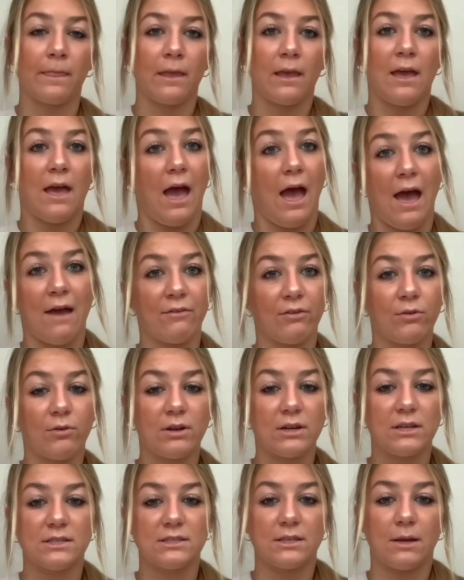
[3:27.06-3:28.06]
Everyone is
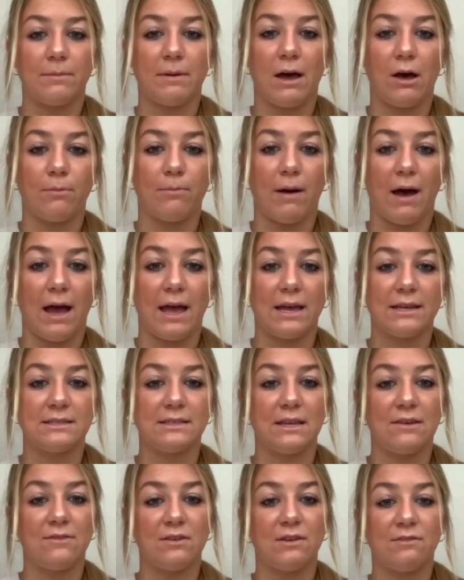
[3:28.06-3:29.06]
somehow biased,
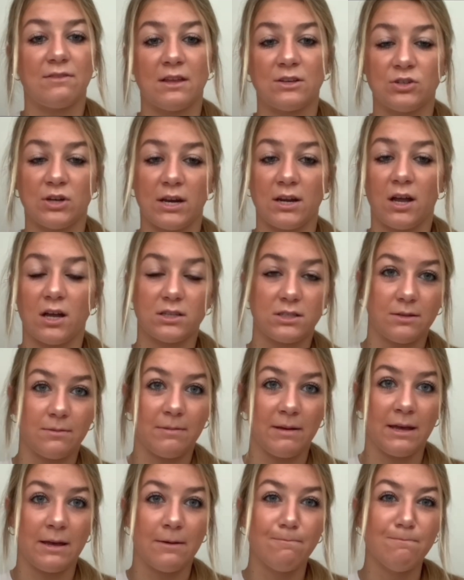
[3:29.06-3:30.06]
even if they try not to be,
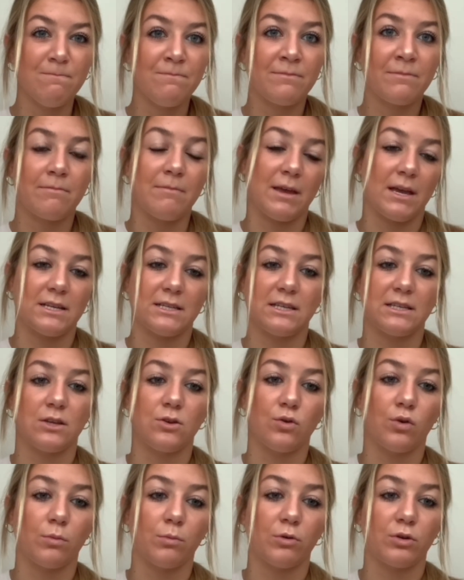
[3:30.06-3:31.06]
because it's a
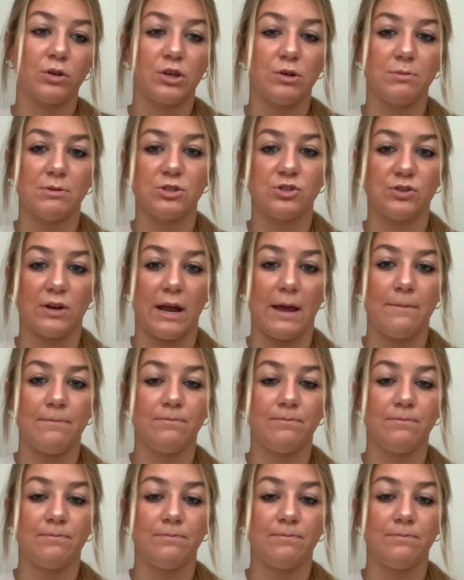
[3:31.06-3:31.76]
normal human trait.